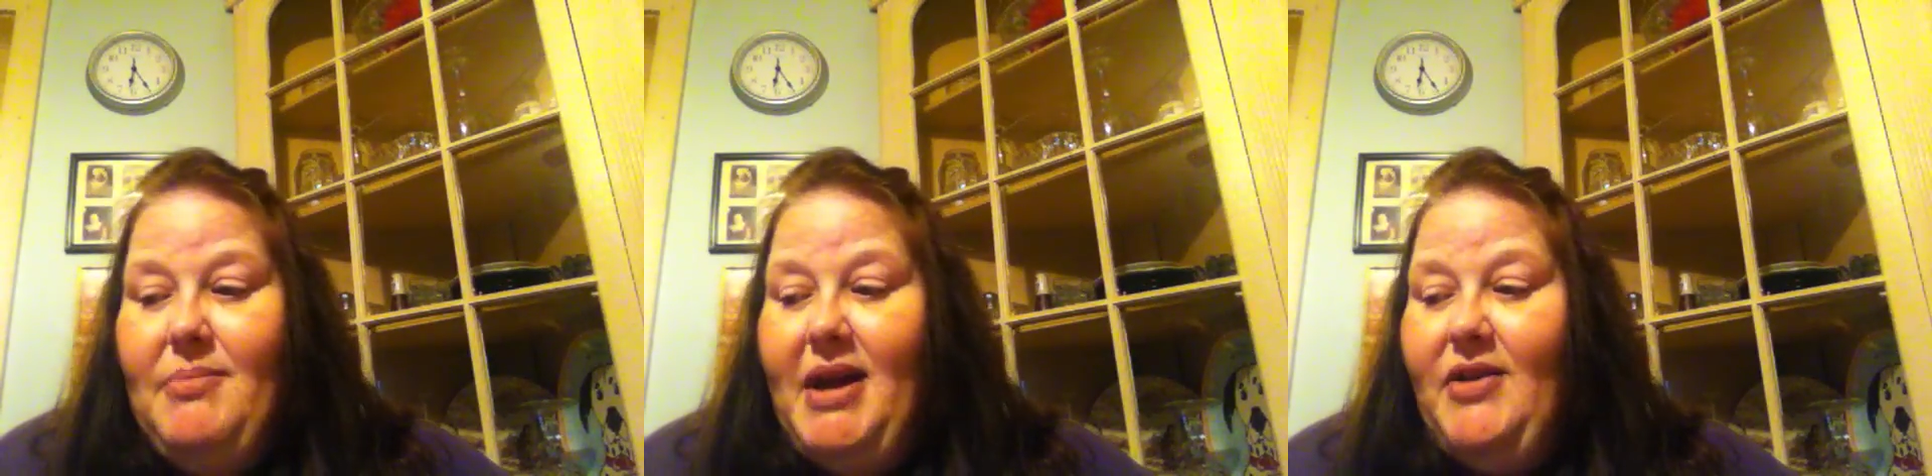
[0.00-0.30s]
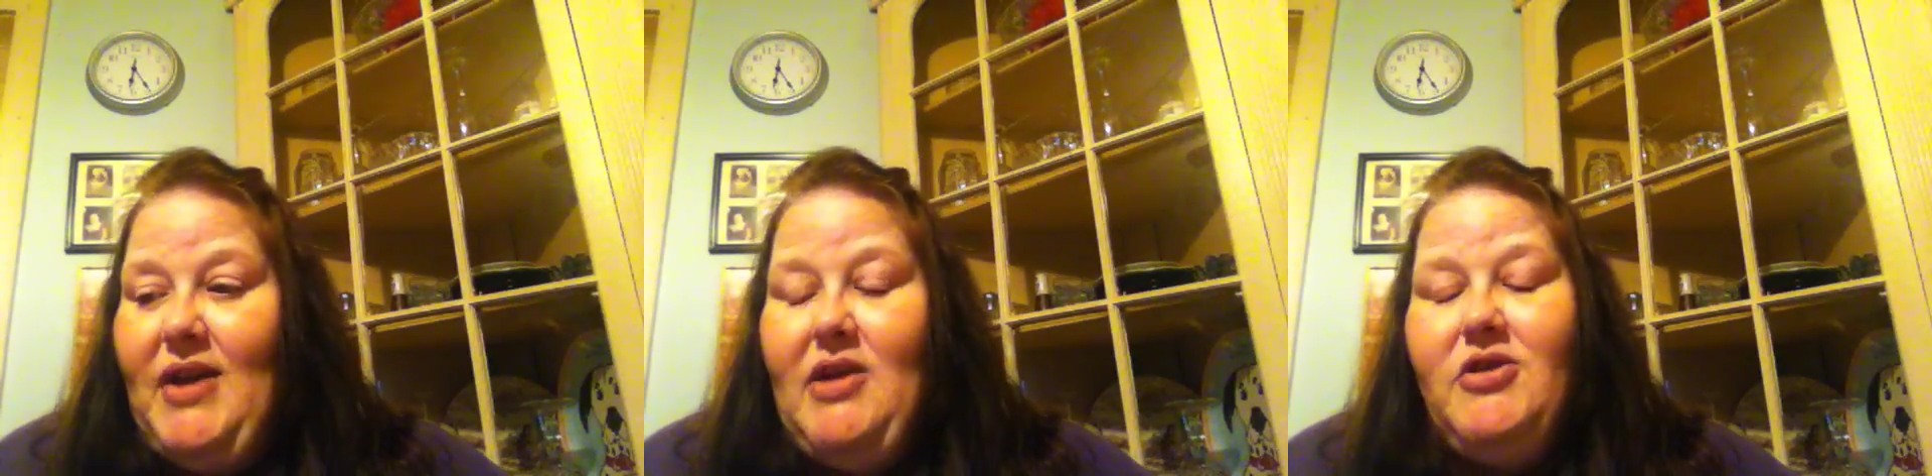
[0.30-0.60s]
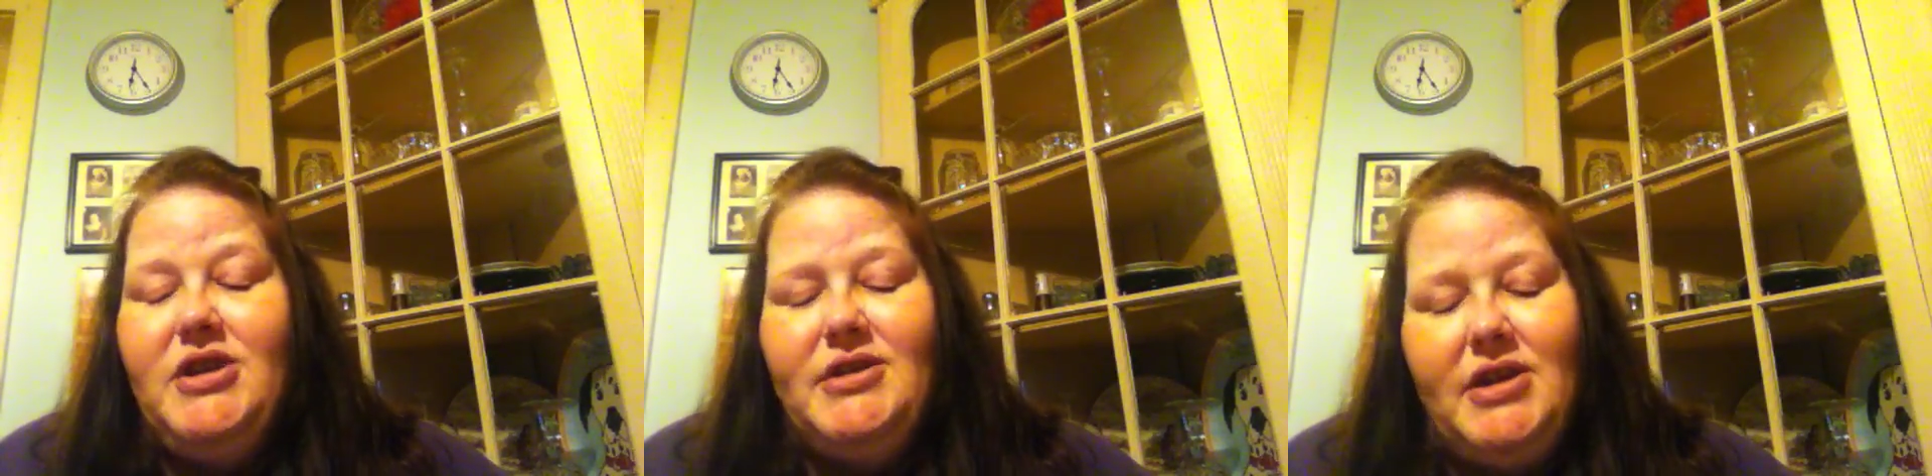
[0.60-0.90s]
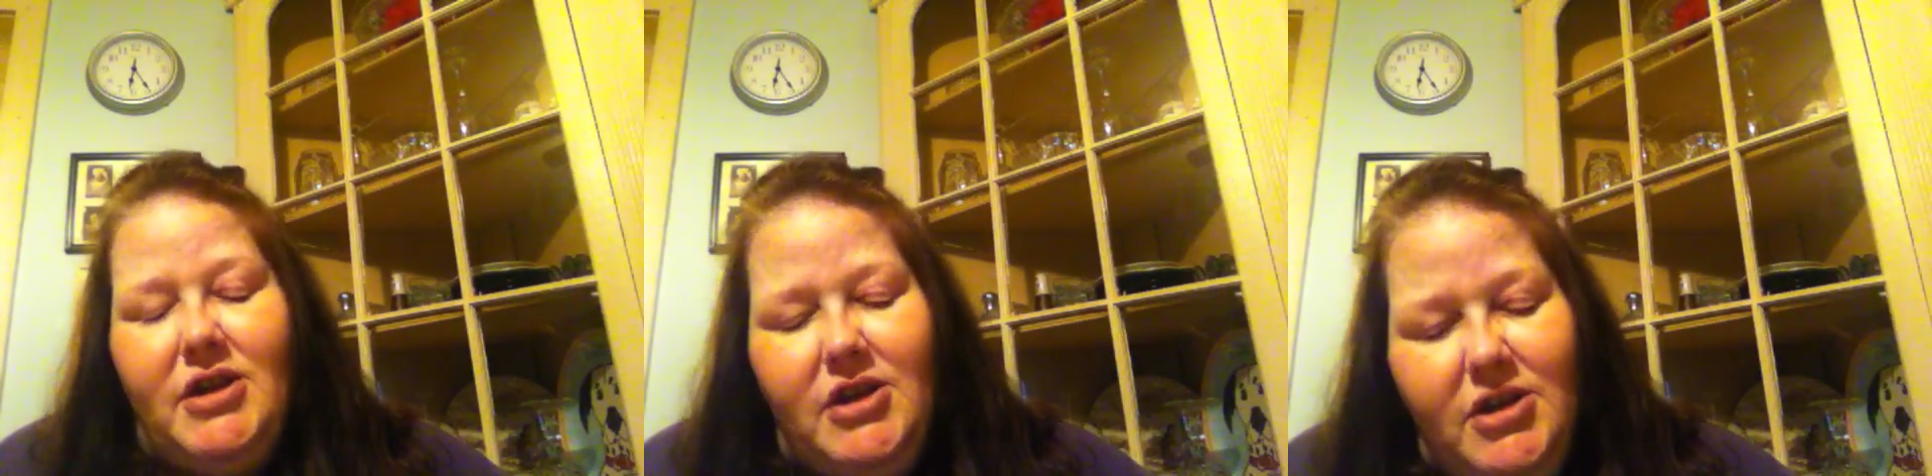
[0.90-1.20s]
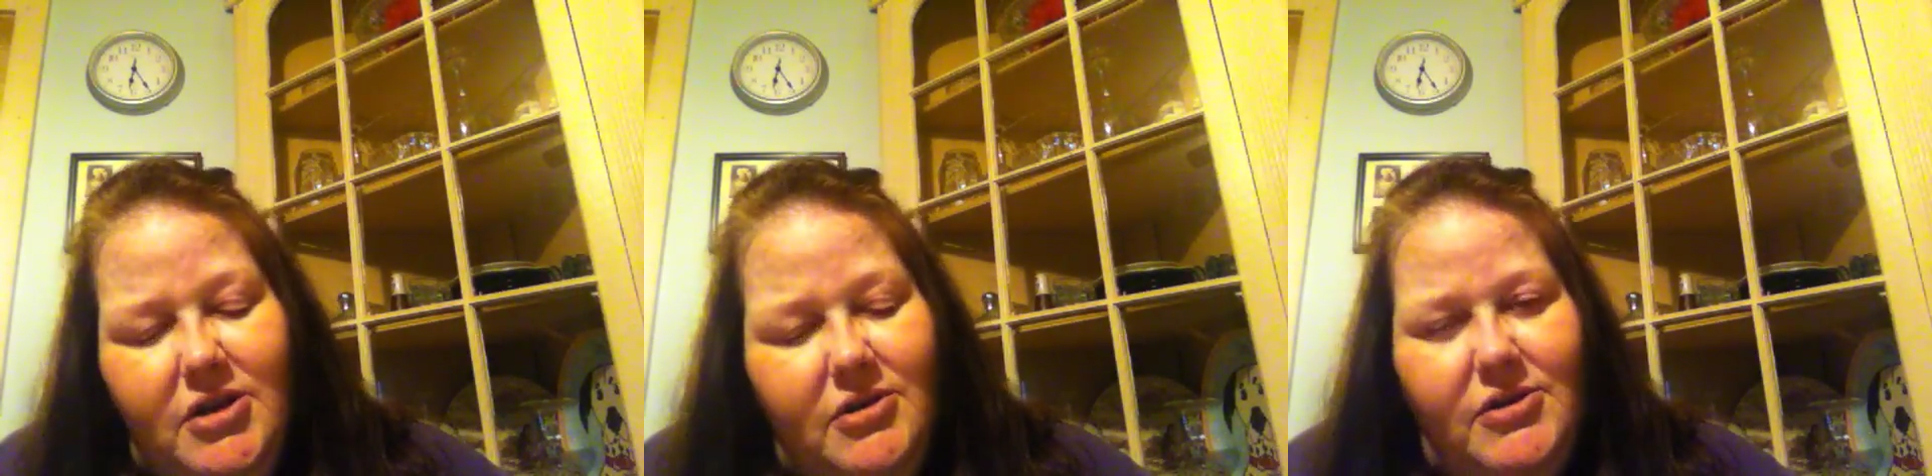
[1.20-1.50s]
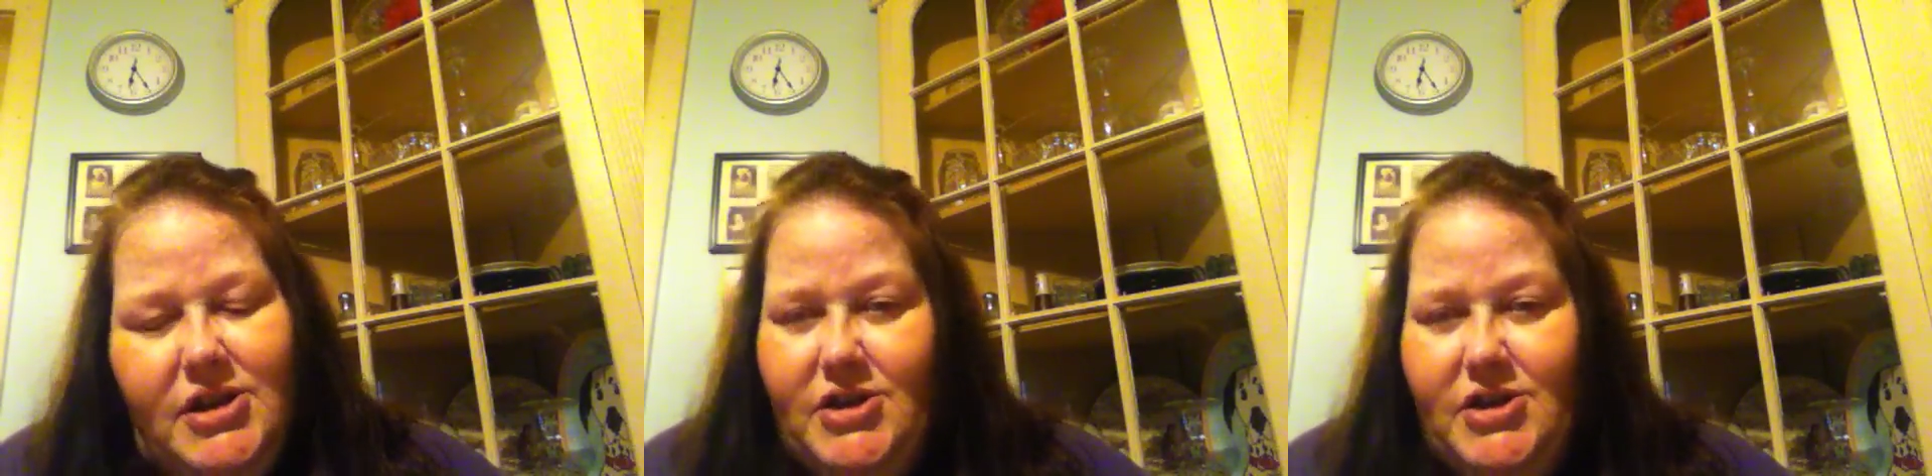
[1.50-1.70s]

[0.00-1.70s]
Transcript: because energy is a huge